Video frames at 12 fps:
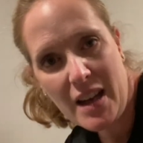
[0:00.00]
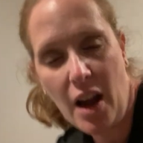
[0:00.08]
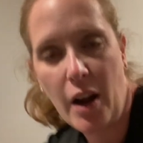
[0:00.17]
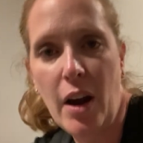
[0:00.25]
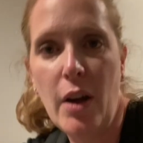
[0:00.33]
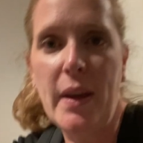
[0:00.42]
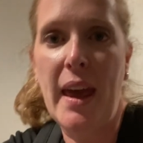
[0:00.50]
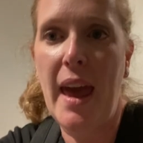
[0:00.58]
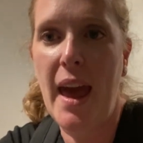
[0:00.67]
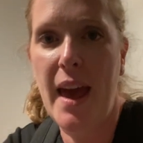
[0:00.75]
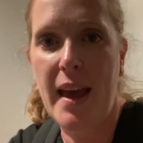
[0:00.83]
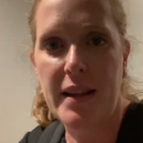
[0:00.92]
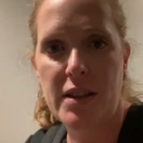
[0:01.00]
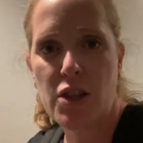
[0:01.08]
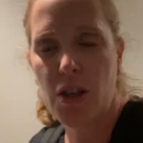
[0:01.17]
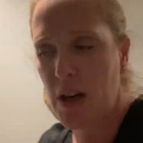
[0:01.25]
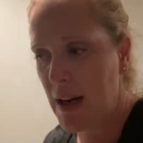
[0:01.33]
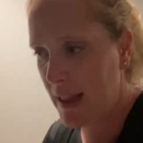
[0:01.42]
Okay, let's
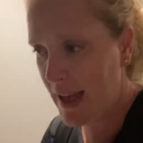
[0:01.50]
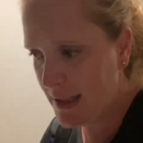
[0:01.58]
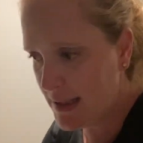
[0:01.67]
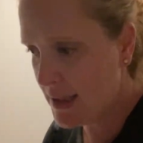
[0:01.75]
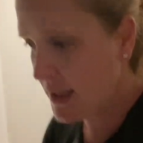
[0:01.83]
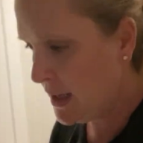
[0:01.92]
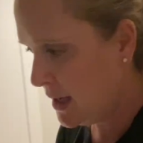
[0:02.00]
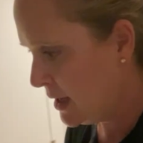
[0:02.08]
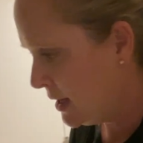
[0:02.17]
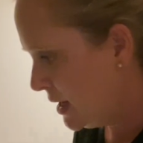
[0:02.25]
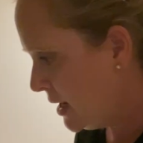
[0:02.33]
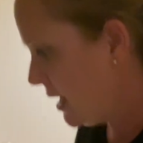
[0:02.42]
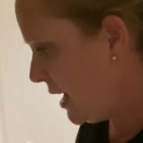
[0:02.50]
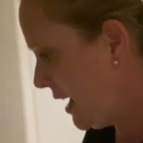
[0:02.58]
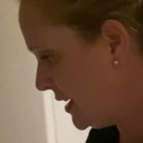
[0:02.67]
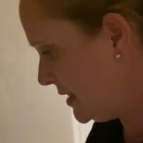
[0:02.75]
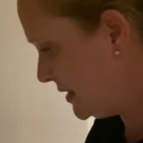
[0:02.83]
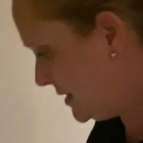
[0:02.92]
turn on the lights.
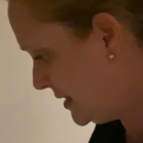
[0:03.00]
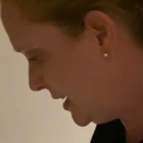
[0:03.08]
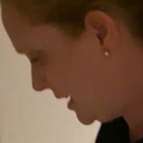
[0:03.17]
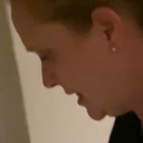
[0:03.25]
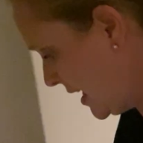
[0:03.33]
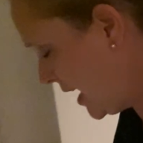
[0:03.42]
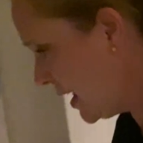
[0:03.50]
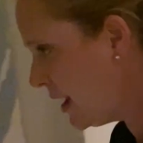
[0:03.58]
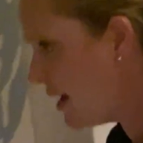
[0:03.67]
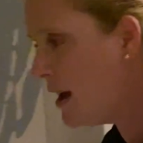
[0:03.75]
I did see that